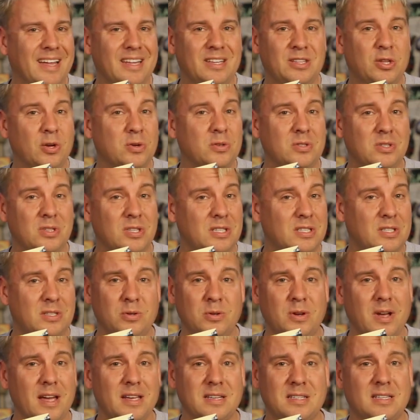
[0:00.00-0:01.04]
these
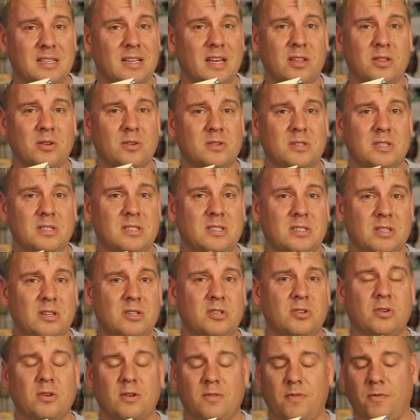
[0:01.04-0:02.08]
two guys together are just
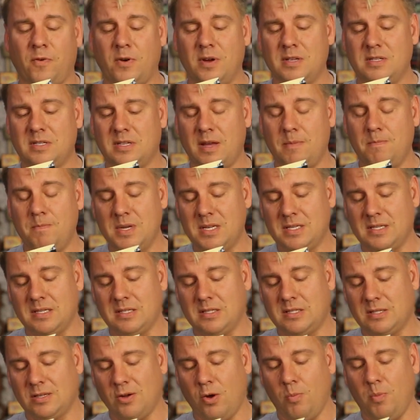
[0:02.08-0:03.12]
such good friends. I miss
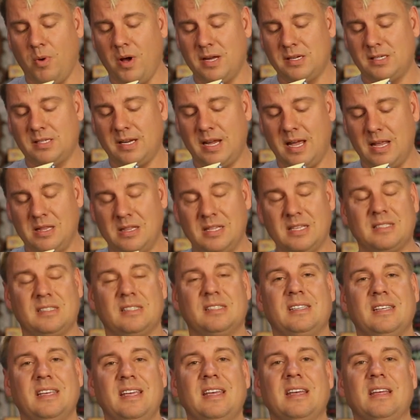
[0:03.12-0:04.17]
it so much, and this
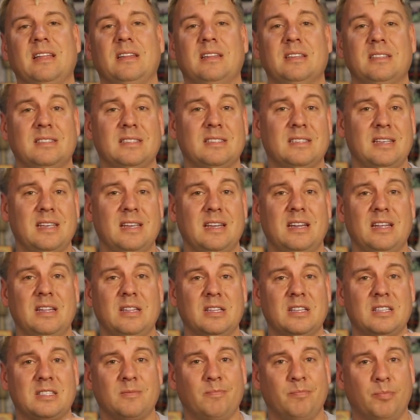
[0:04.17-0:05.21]
is it. This is it
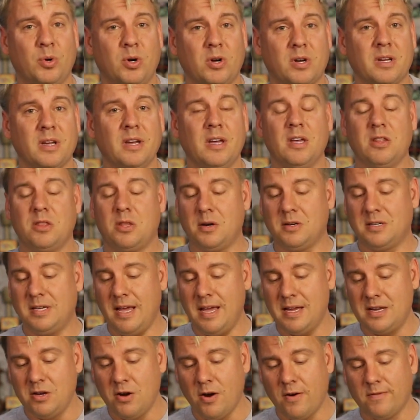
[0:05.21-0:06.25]
in this book. They're
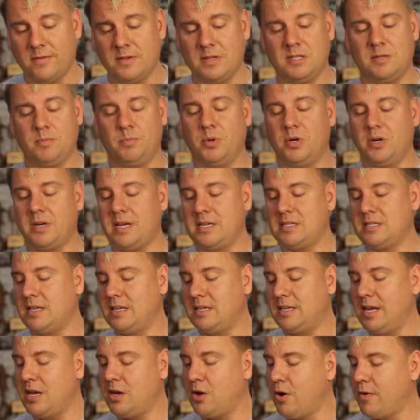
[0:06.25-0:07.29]
taking over this book as
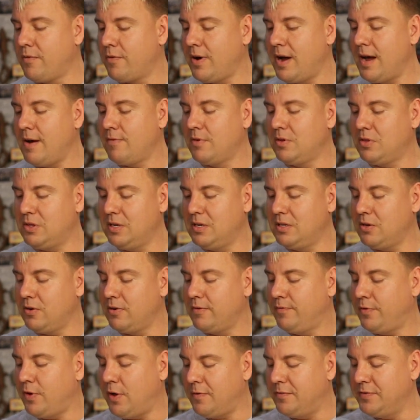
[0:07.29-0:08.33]
they take over everything they're
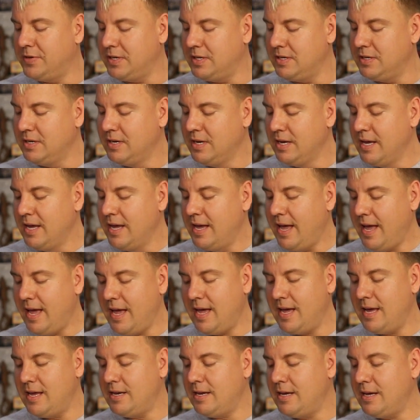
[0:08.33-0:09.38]
involved in.
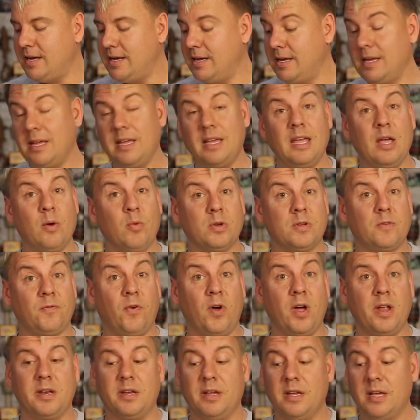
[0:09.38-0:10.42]
And it was
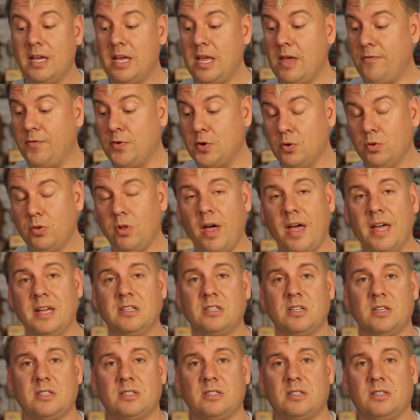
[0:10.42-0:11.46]
fun. If you like
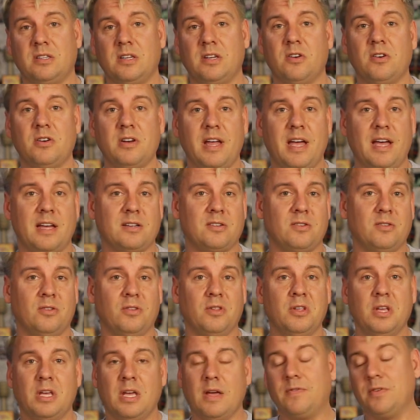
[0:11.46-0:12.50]
Justice League
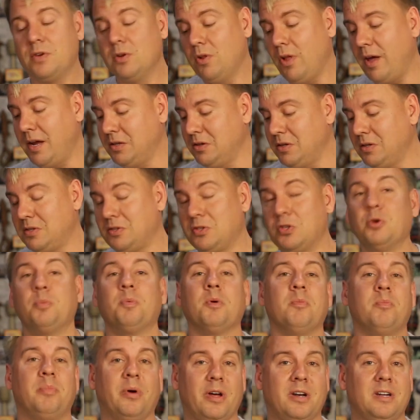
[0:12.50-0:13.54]
International, if you like the
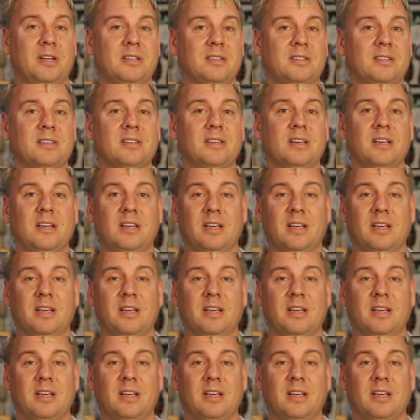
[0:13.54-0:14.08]
Super Buddies,